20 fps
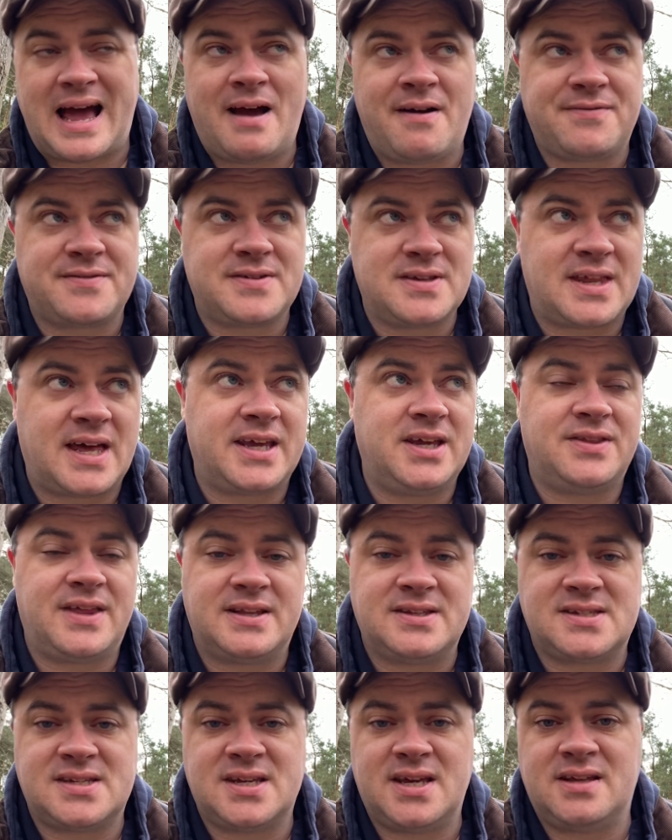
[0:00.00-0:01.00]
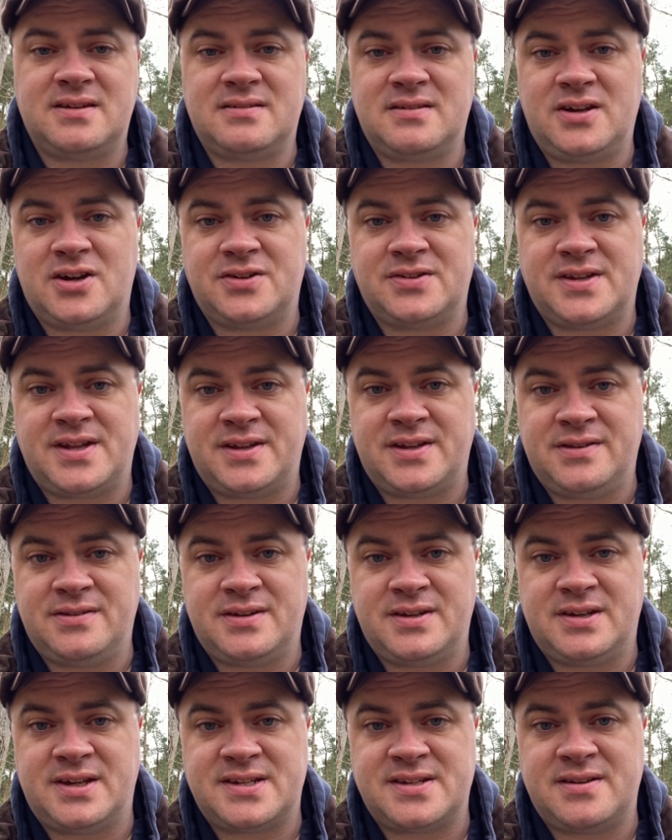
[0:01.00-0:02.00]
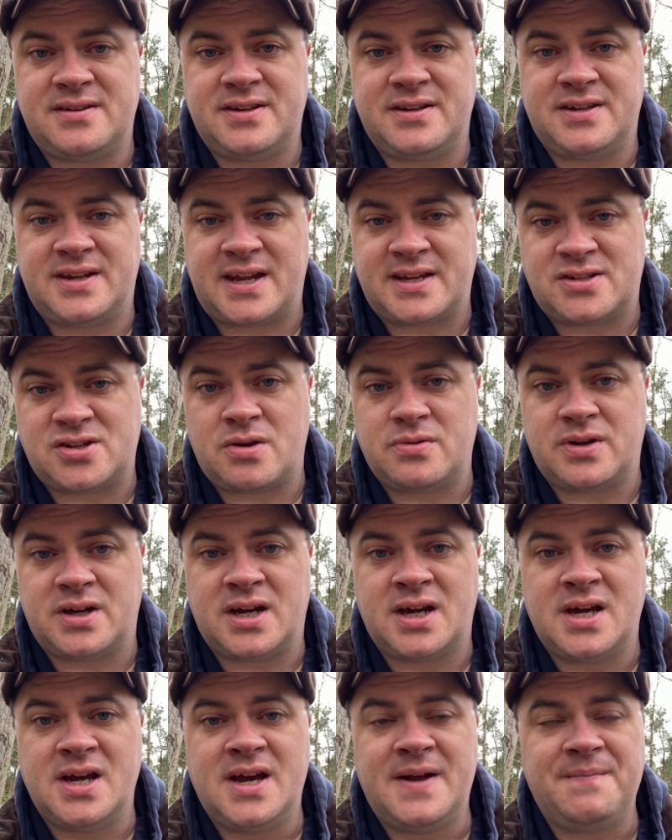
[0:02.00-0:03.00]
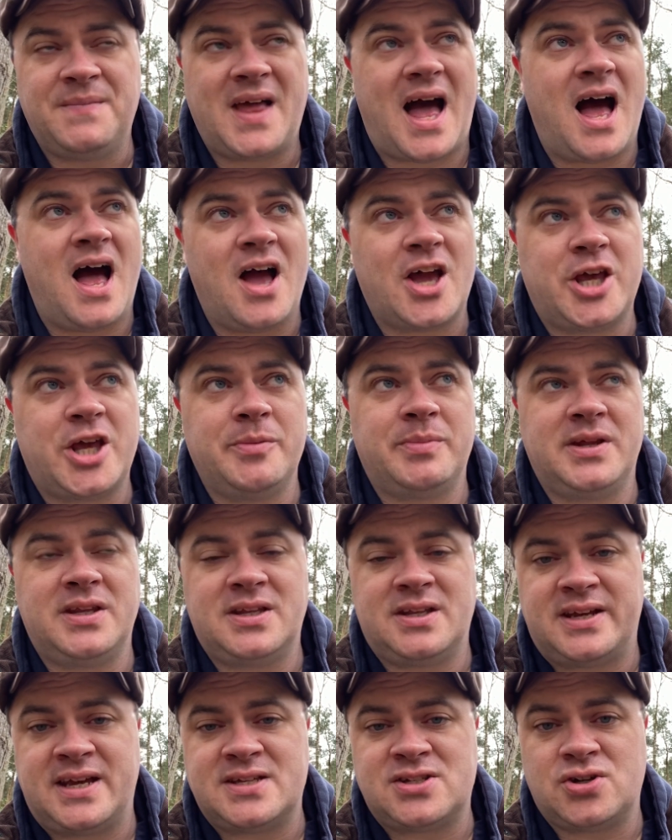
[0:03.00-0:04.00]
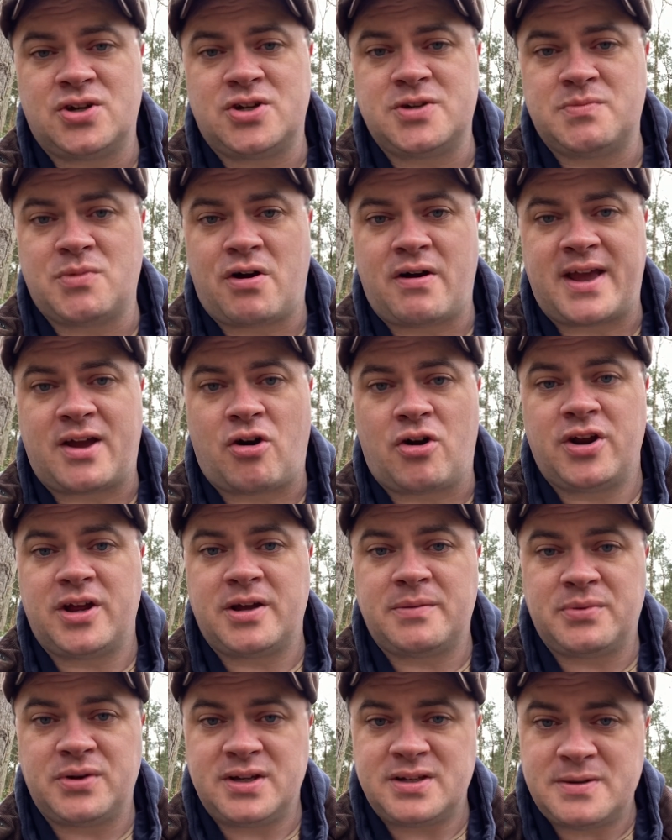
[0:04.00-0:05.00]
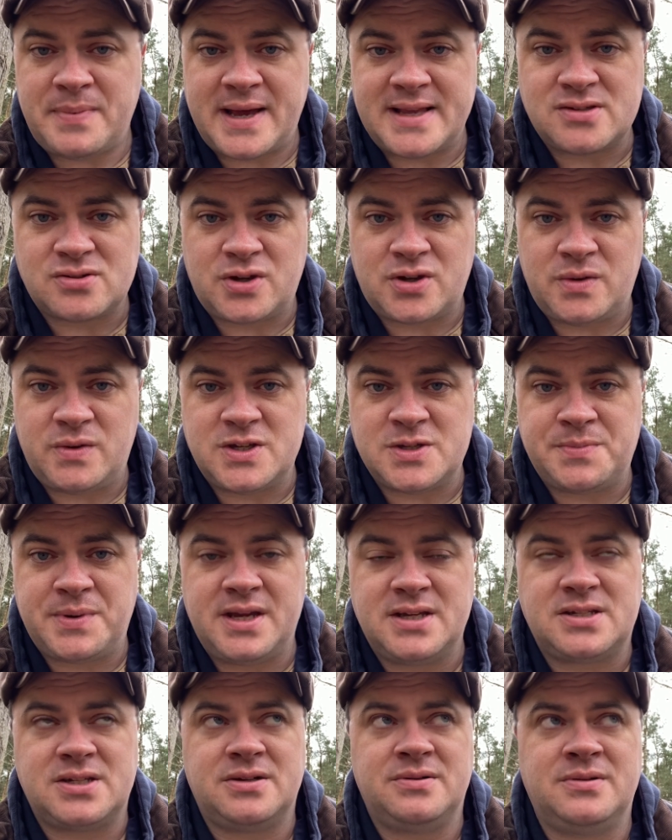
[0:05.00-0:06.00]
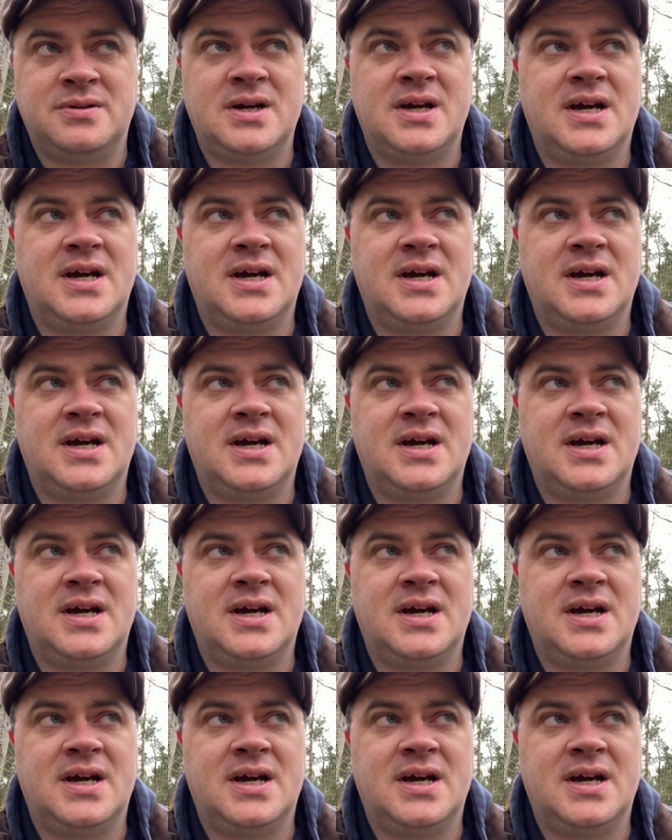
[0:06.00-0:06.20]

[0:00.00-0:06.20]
After that, you then say, you know, the Daytona. Arguably, the Daytona is more iconic, but it depends on who you speak to.